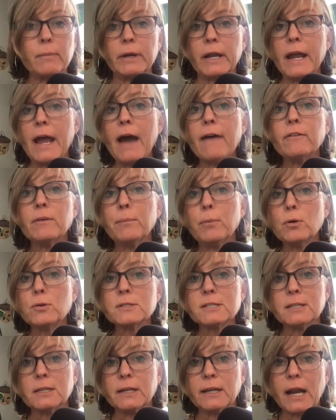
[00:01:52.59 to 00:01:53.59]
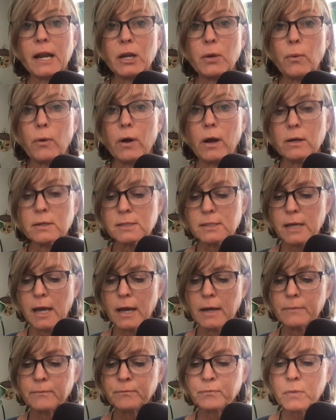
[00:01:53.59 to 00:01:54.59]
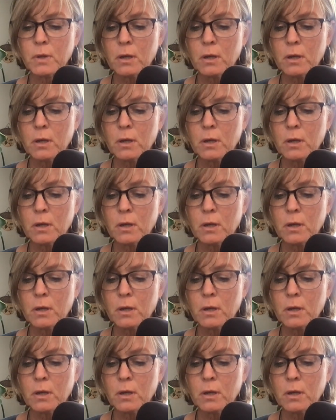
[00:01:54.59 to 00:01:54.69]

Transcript: but I haven't posted it anywhere else yet.